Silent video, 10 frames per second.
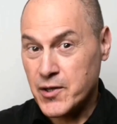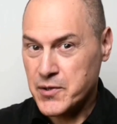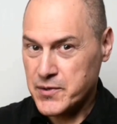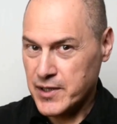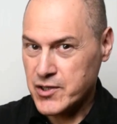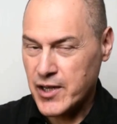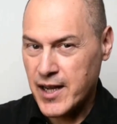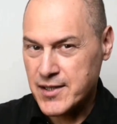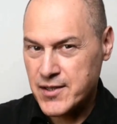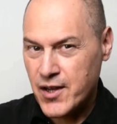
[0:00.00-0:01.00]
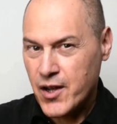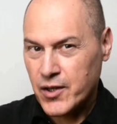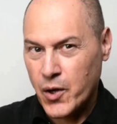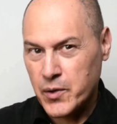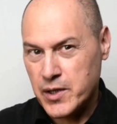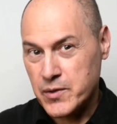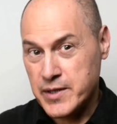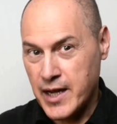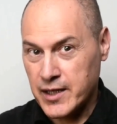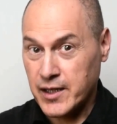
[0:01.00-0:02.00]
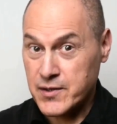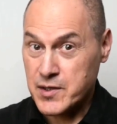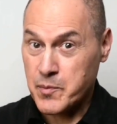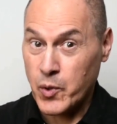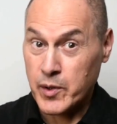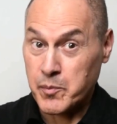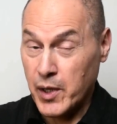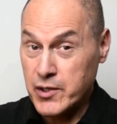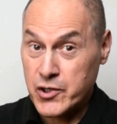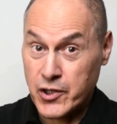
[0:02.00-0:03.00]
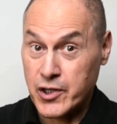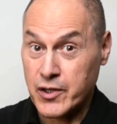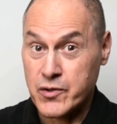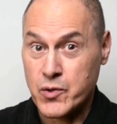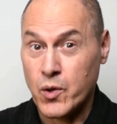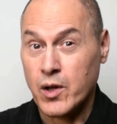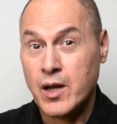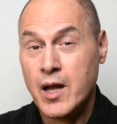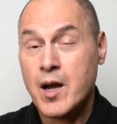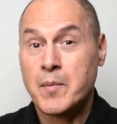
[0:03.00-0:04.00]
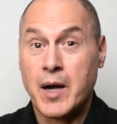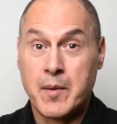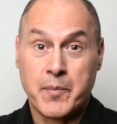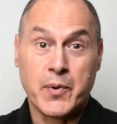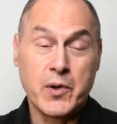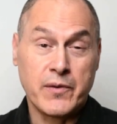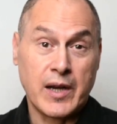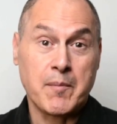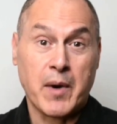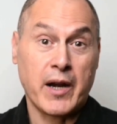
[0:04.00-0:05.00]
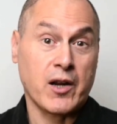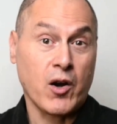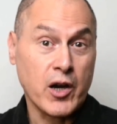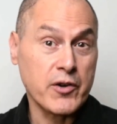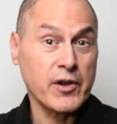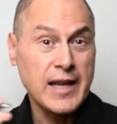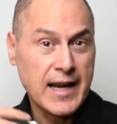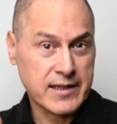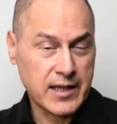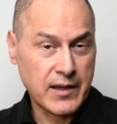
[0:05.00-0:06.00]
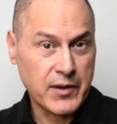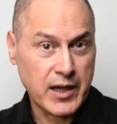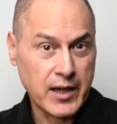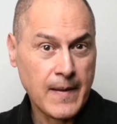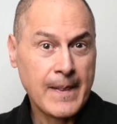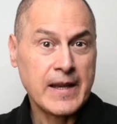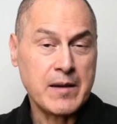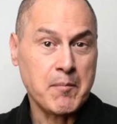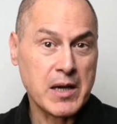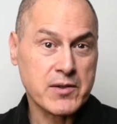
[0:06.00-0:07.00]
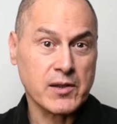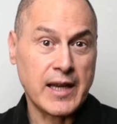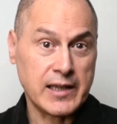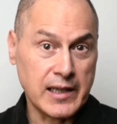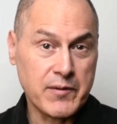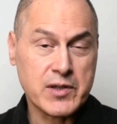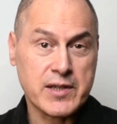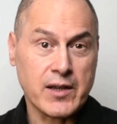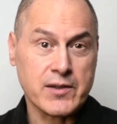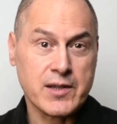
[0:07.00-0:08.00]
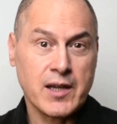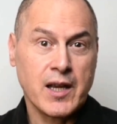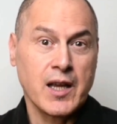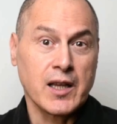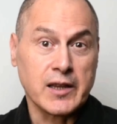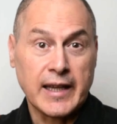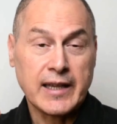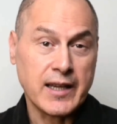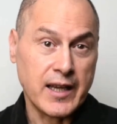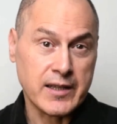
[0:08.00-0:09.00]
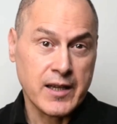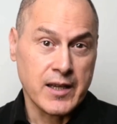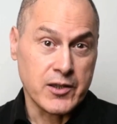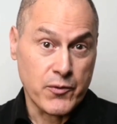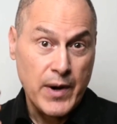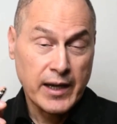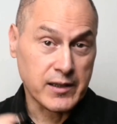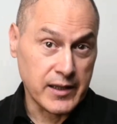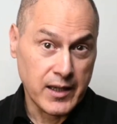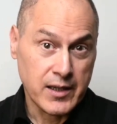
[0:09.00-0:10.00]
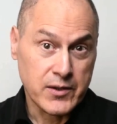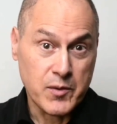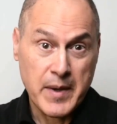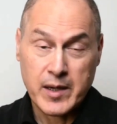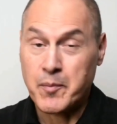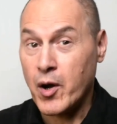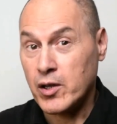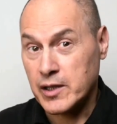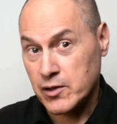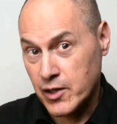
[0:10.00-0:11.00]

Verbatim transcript: also suggest CoQ10 can support blood sugar control by improving mitochondrial activity in muscle and liver cells, linking it directly to metabolic